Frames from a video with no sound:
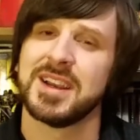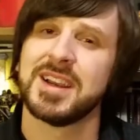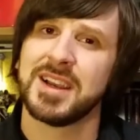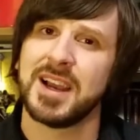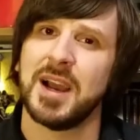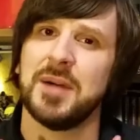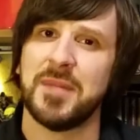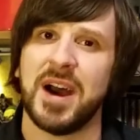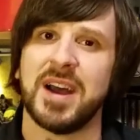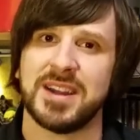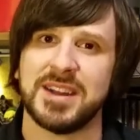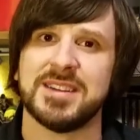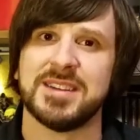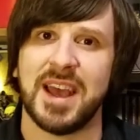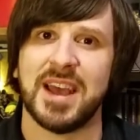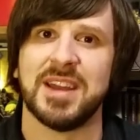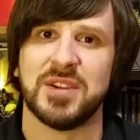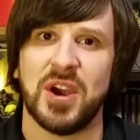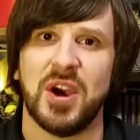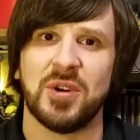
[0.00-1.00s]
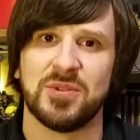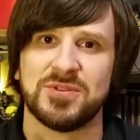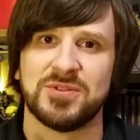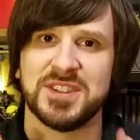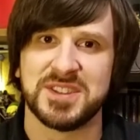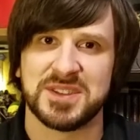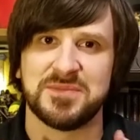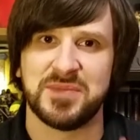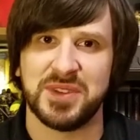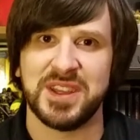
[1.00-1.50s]
Come on, Nintendo,
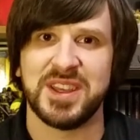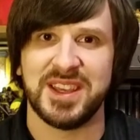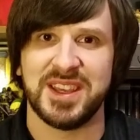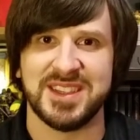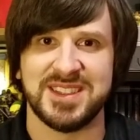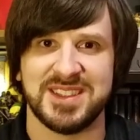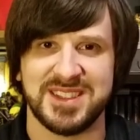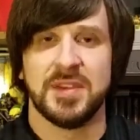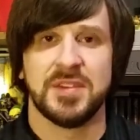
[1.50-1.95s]
just please.